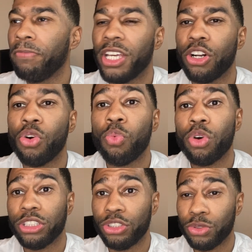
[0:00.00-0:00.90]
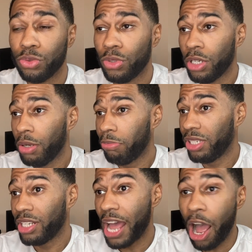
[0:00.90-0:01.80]
they don't want you
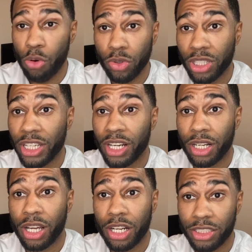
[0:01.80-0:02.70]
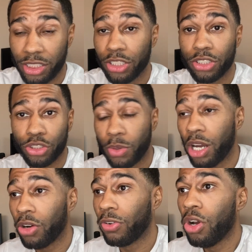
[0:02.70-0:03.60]
being out late at night at 10 or
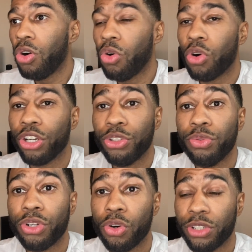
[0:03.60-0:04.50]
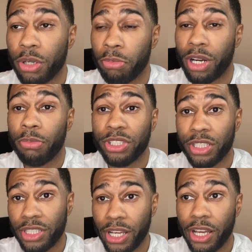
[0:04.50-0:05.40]
12 or you know your mom and
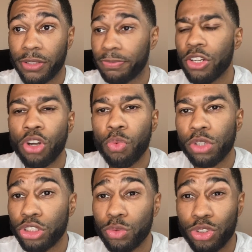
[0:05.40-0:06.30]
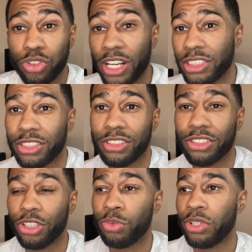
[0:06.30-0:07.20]
your dad don't want you dressing a
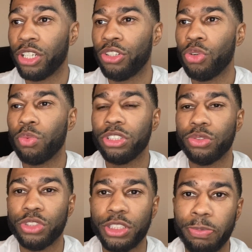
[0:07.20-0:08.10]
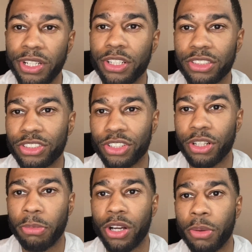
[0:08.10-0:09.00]
certain way or don't want you spending a certain
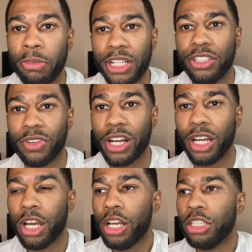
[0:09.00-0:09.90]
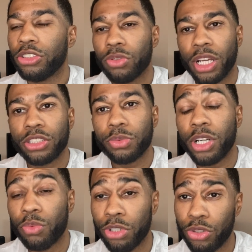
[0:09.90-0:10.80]
amount of money, right? So guess
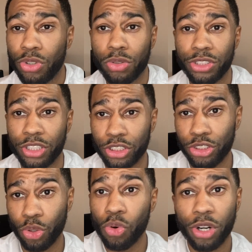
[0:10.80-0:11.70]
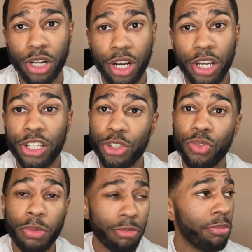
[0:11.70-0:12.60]
what? When you go to the store, you
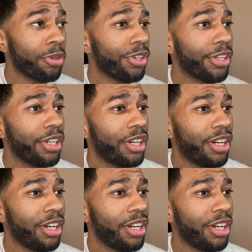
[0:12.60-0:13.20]
remembered